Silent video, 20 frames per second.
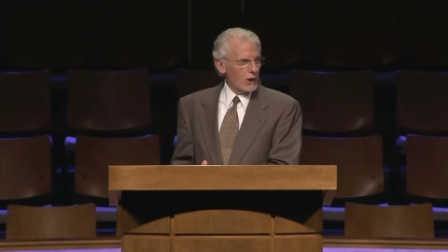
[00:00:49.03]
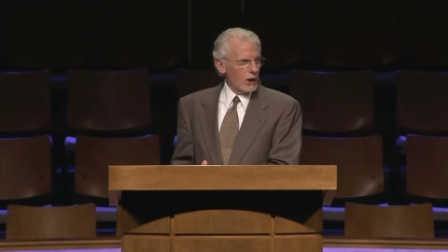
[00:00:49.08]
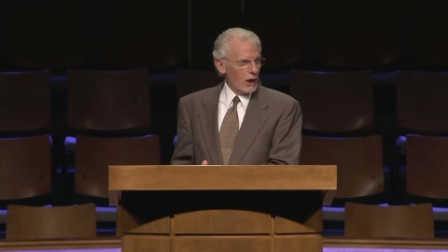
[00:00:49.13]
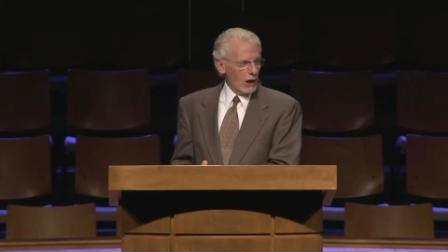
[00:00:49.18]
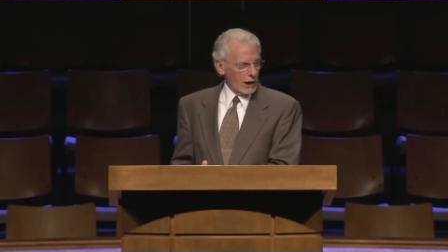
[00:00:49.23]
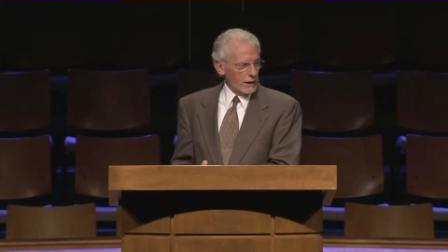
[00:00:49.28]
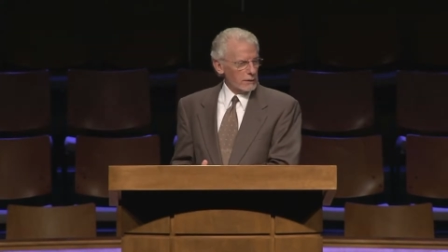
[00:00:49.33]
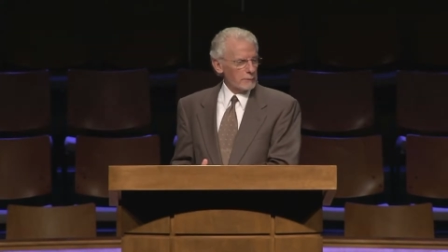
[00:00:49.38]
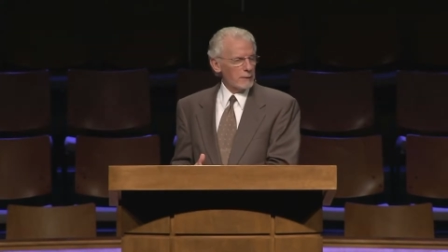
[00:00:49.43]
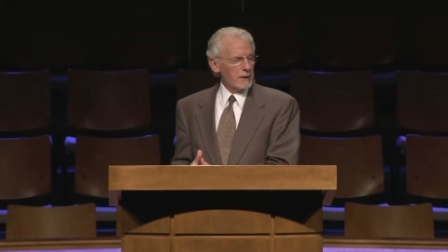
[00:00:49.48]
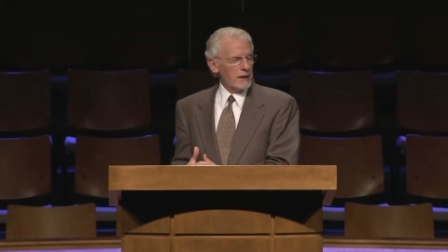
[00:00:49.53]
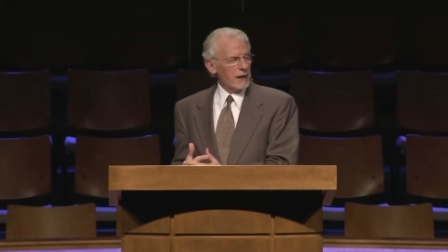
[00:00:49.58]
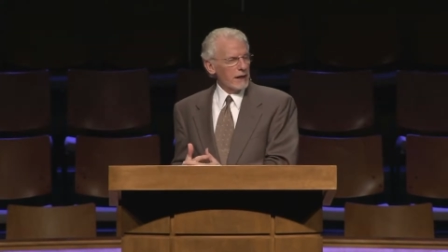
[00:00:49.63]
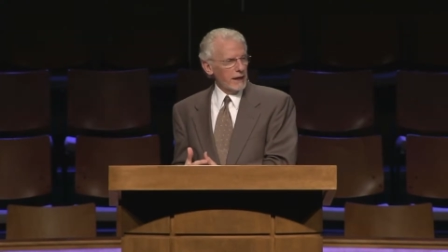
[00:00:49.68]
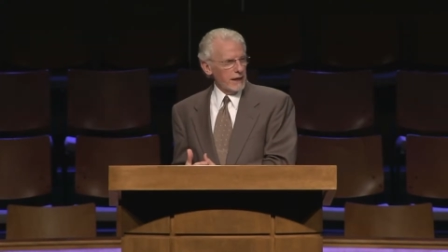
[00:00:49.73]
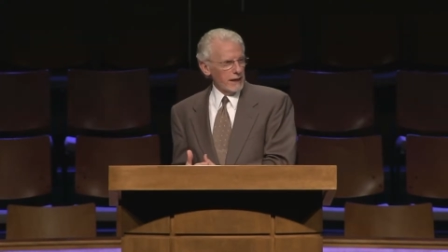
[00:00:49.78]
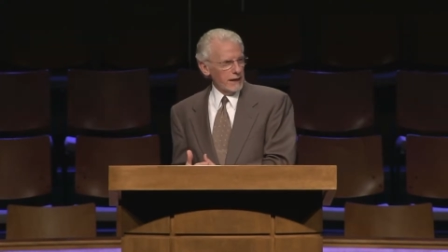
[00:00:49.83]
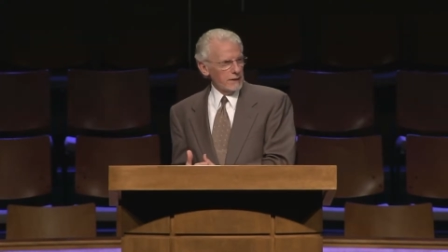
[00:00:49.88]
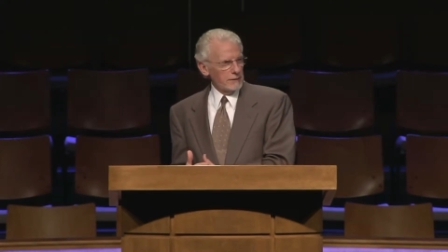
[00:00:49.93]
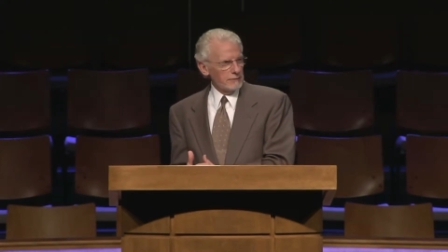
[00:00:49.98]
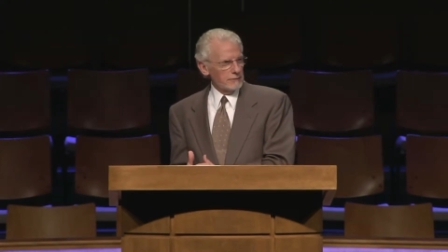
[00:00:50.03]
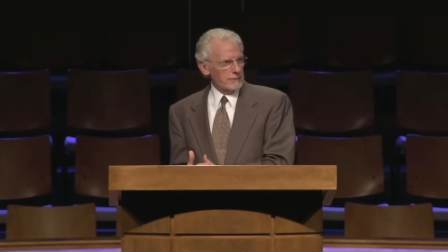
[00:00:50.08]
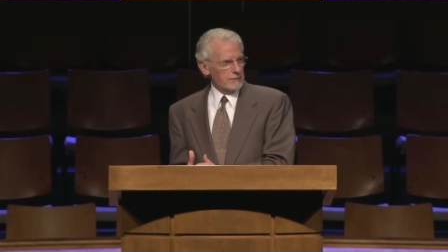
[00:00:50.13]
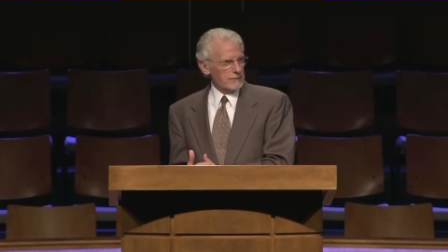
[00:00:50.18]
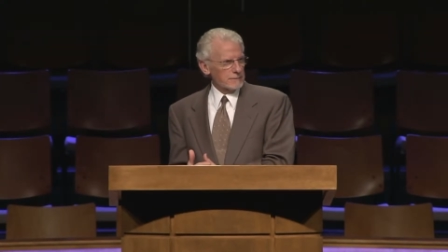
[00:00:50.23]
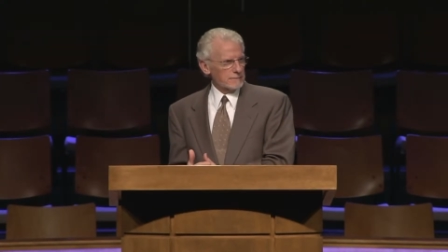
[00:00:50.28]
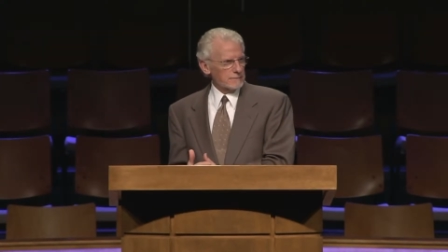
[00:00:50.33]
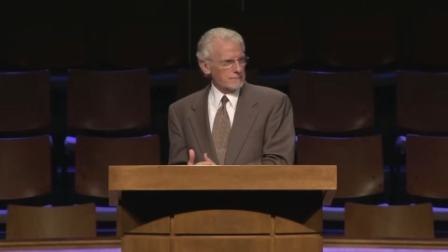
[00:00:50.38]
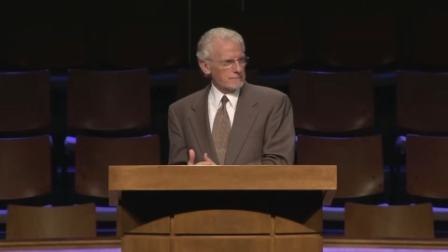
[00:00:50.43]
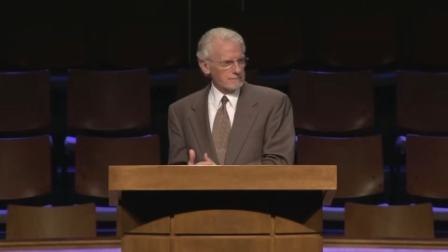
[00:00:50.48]
ought to behave.
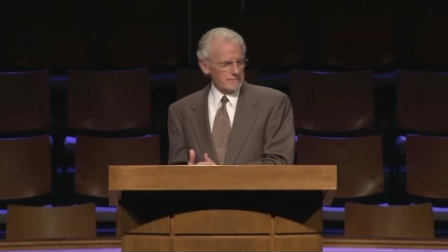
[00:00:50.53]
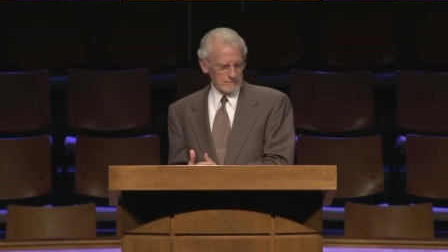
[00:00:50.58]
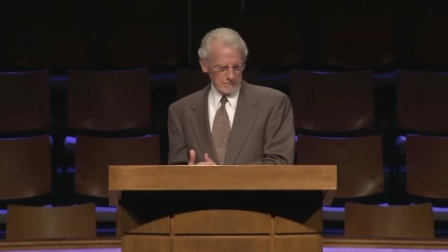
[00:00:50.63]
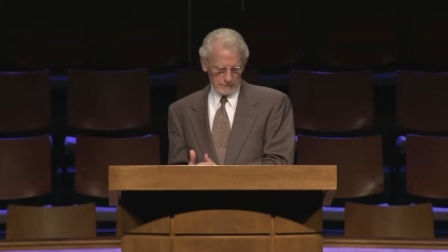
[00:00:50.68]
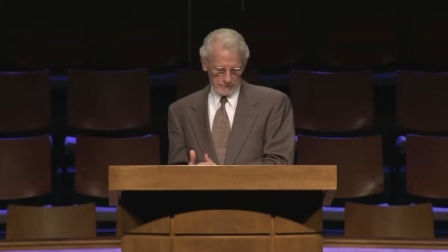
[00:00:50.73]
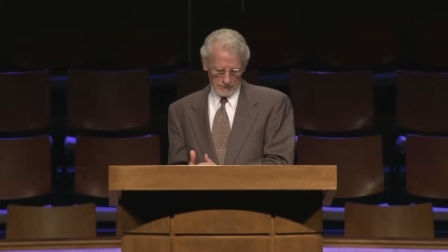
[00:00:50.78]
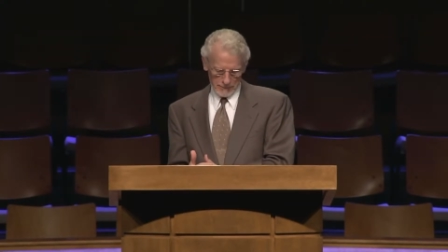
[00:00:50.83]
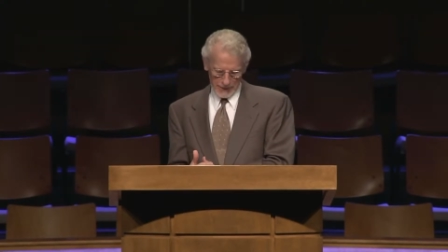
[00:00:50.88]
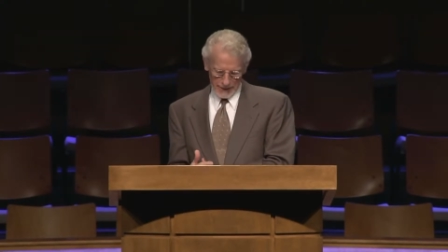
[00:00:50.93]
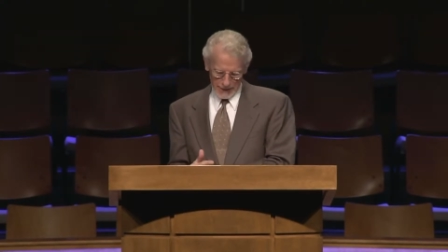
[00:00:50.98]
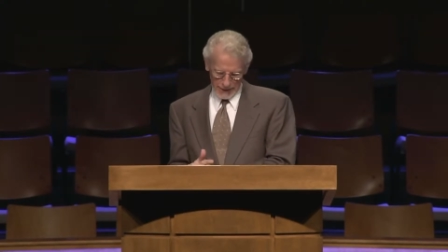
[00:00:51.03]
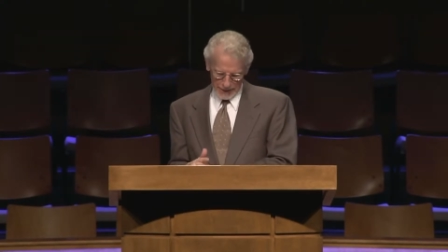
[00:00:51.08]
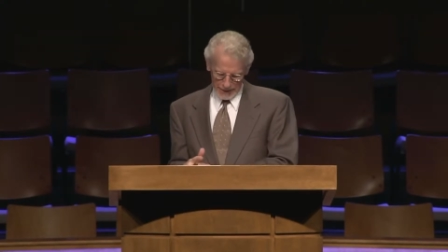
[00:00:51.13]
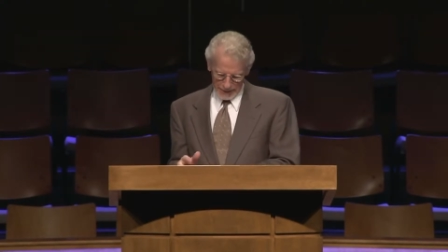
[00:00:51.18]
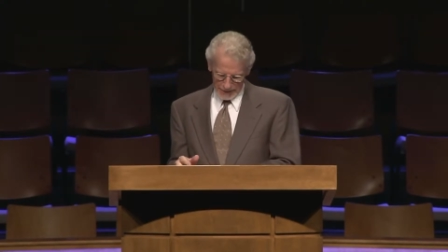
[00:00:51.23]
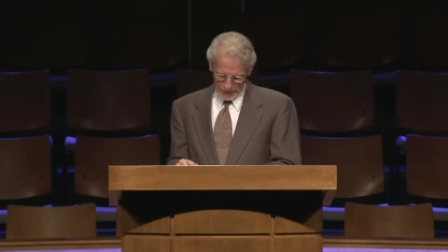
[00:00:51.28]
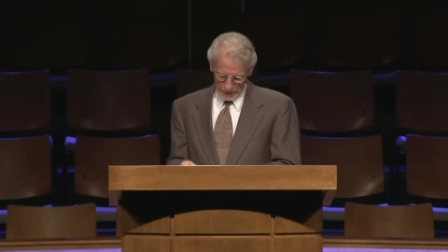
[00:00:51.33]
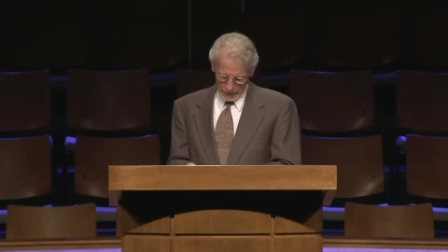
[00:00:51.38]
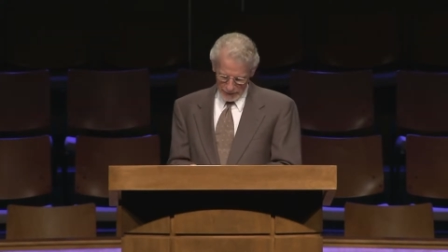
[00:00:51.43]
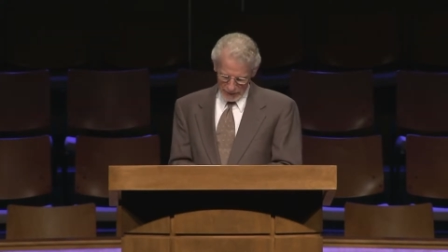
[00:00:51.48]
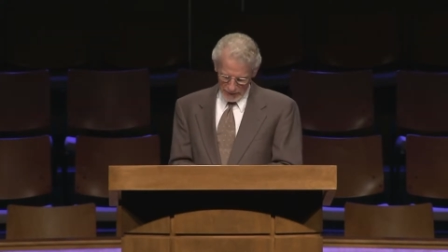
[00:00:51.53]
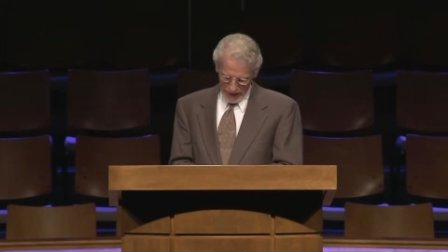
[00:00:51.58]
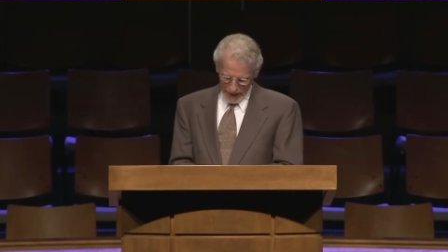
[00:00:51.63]
So it's